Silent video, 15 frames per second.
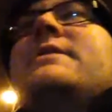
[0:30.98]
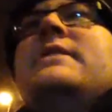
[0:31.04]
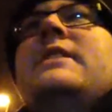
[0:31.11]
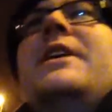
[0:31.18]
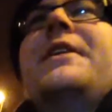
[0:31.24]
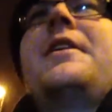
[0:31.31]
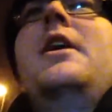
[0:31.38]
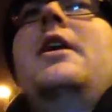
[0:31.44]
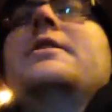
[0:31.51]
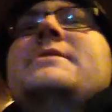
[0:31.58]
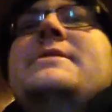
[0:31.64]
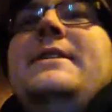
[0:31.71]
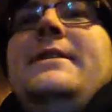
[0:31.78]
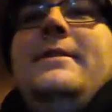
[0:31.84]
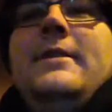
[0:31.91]
There's a lot of
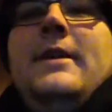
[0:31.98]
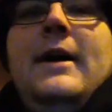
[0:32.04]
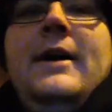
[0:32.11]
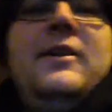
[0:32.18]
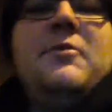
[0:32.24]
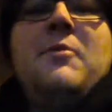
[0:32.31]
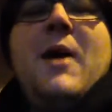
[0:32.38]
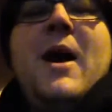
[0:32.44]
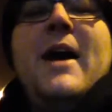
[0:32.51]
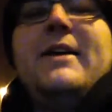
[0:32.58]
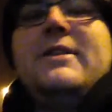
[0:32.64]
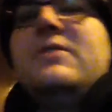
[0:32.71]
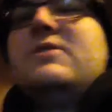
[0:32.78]
cars here. I don't know why.